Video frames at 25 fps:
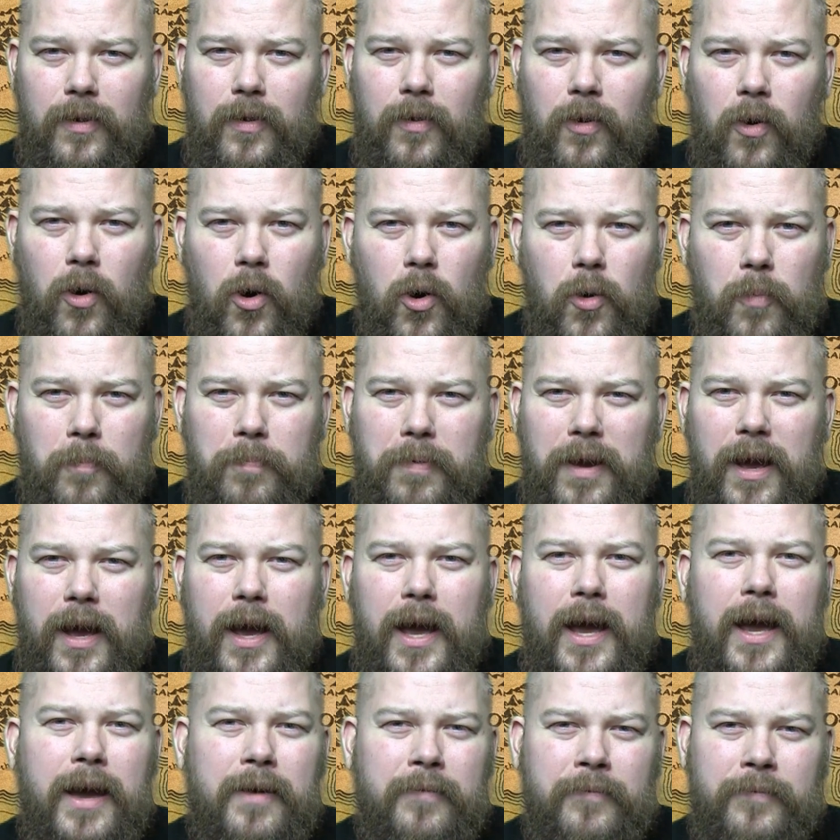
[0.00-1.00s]
Hope
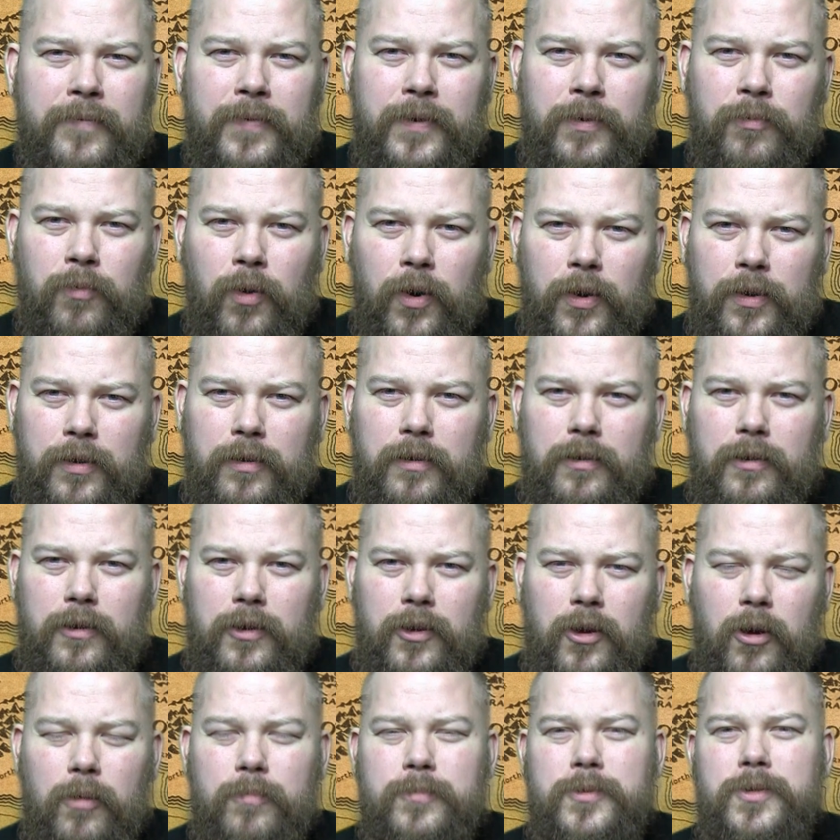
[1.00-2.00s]
everyone
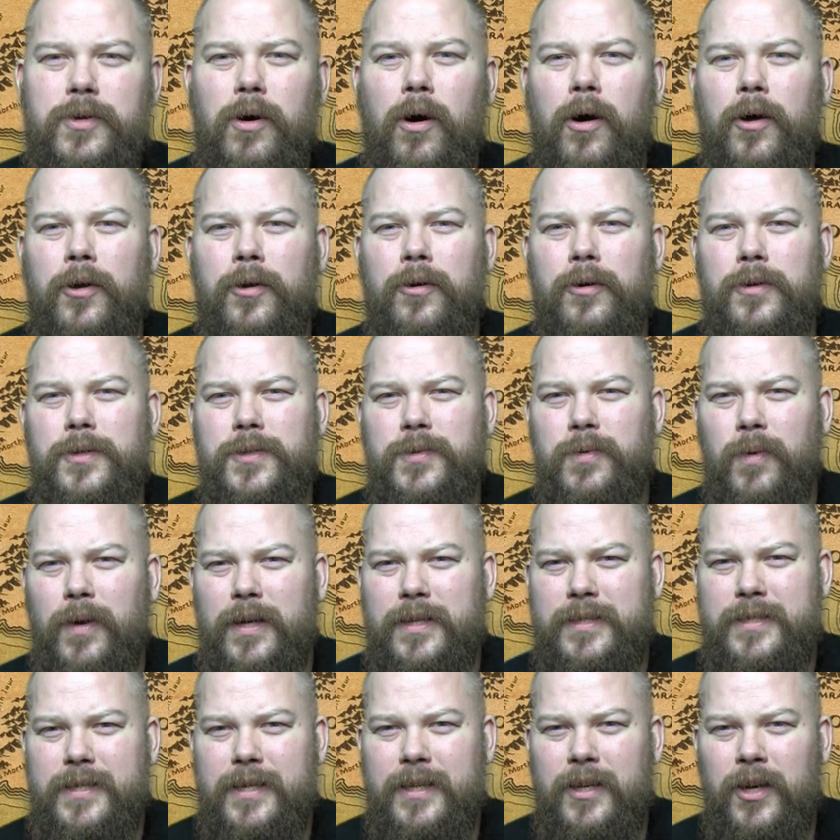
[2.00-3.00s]
comes to Ardacon
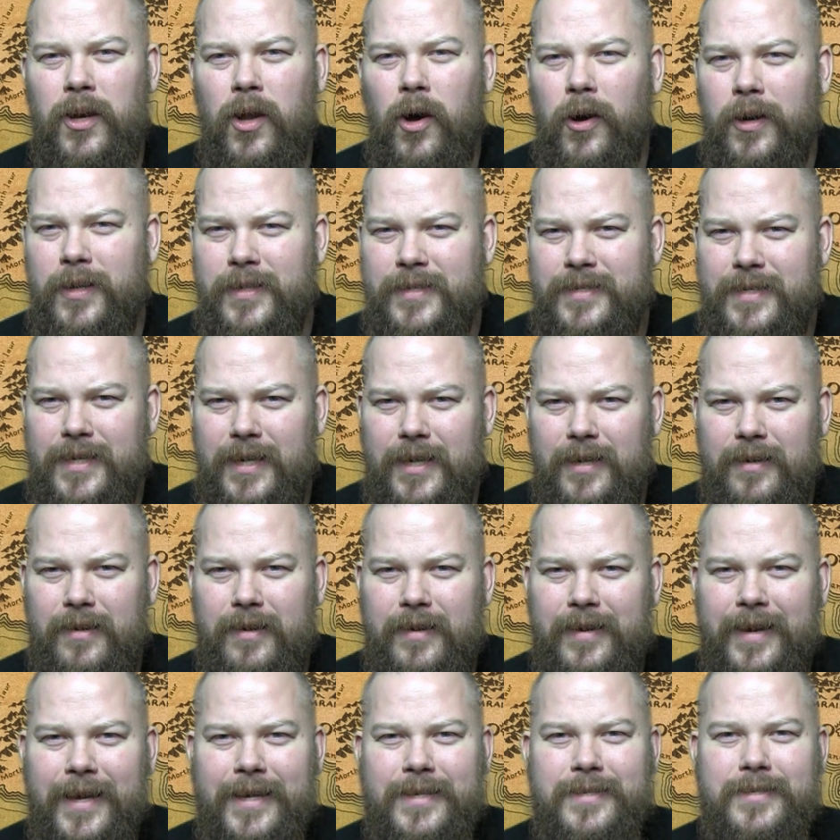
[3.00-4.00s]
2019
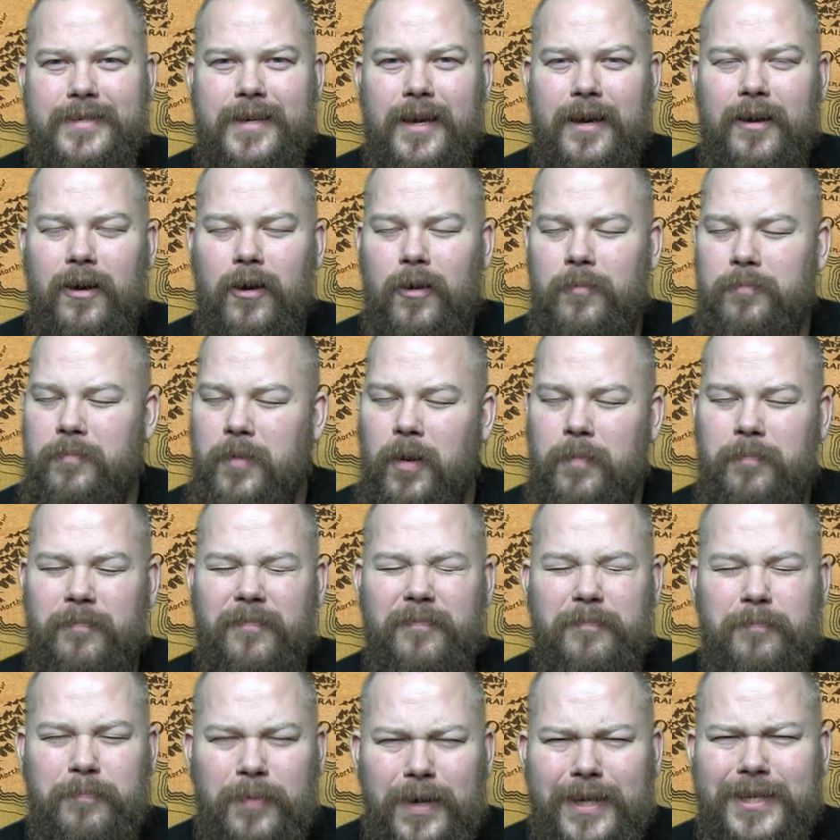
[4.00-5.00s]
next year. I'm
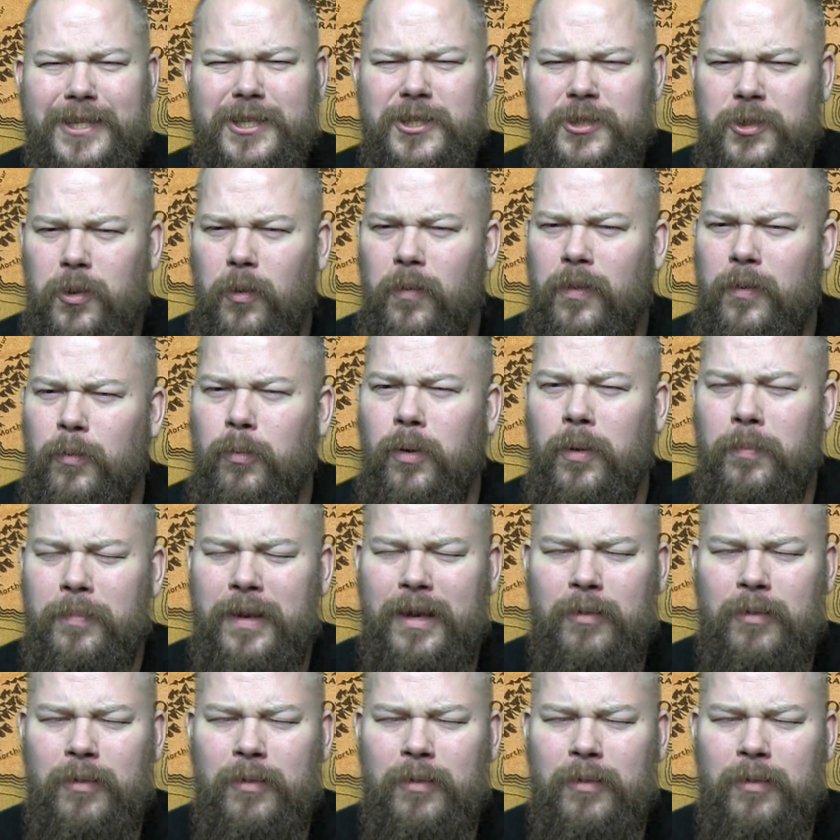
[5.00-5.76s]
pretty sure there will